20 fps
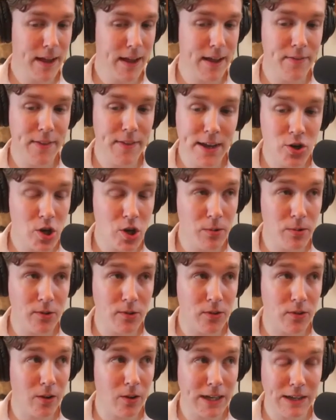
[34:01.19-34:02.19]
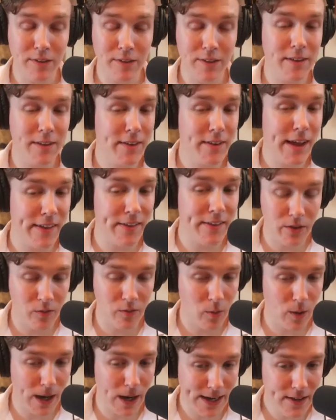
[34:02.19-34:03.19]
And their show is not even a 10th
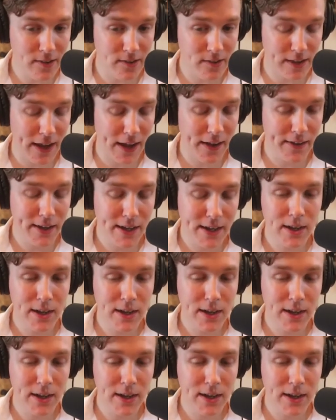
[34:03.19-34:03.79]
of where his is at.